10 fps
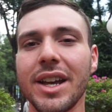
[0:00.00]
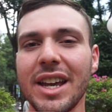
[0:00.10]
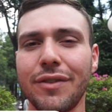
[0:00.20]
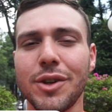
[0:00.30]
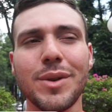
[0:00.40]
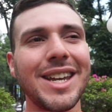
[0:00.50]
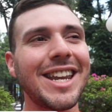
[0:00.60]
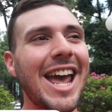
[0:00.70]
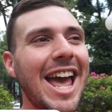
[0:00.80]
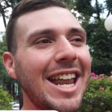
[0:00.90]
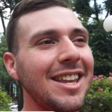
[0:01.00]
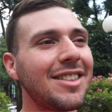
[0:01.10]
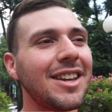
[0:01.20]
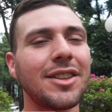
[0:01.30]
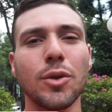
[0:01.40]
If you need
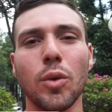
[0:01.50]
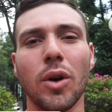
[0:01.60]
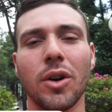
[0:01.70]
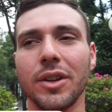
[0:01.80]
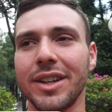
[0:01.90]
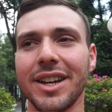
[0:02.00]
anything in the world,